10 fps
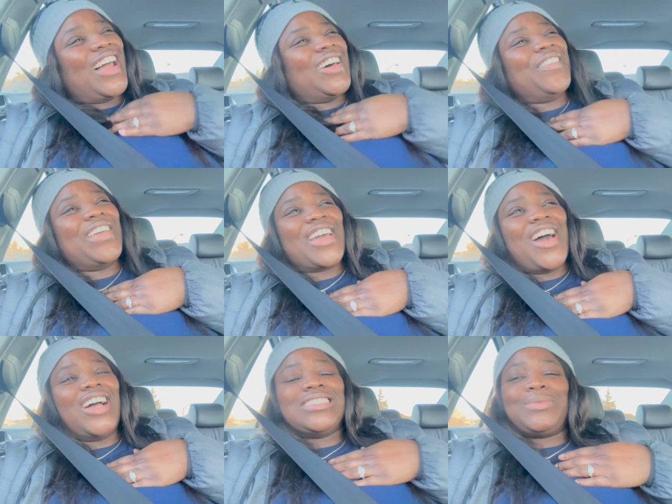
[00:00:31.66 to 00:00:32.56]
Oh my
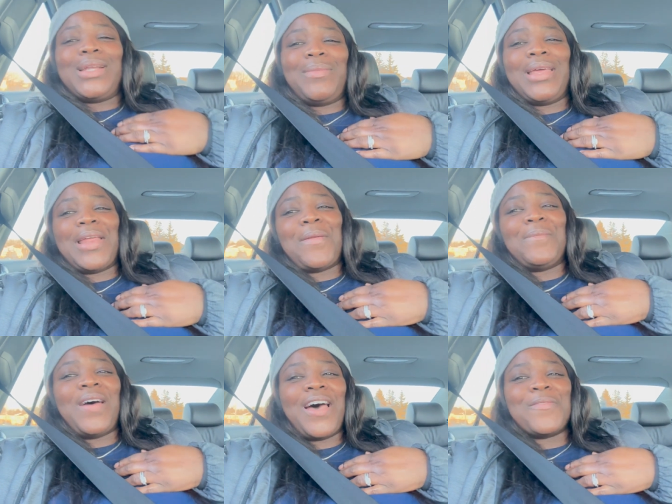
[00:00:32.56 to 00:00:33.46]
gosh, it's been a minute.
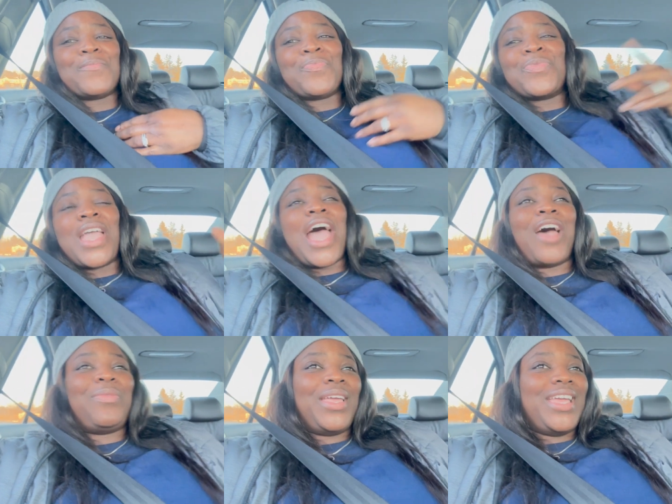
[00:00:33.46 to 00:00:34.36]
But
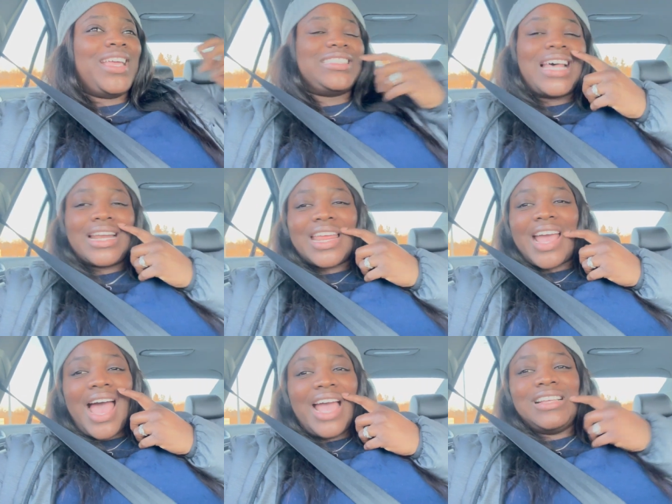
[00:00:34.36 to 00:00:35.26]
happy Saturday,
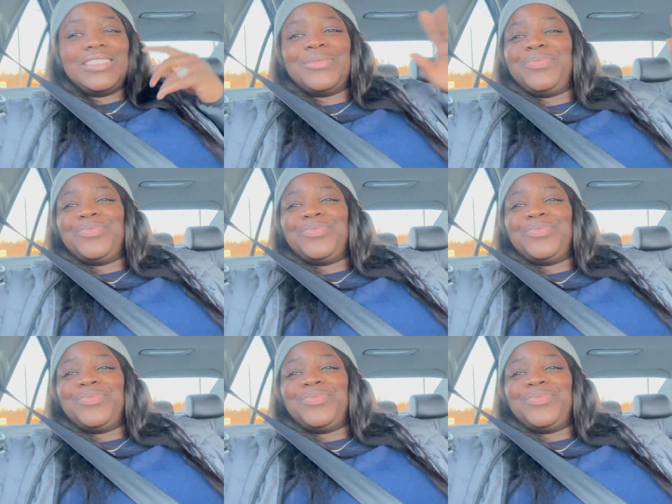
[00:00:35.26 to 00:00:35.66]
guys.